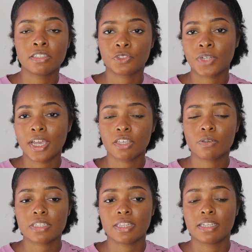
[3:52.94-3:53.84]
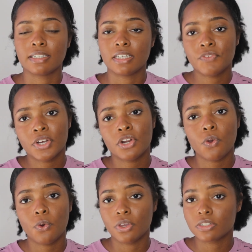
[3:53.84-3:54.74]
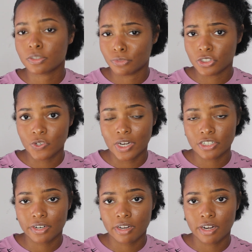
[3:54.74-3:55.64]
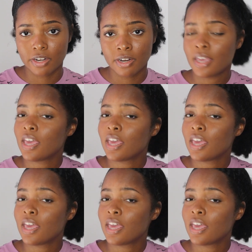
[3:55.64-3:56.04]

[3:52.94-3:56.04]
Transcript: try using the leave-in and the oil to moisturize your hair.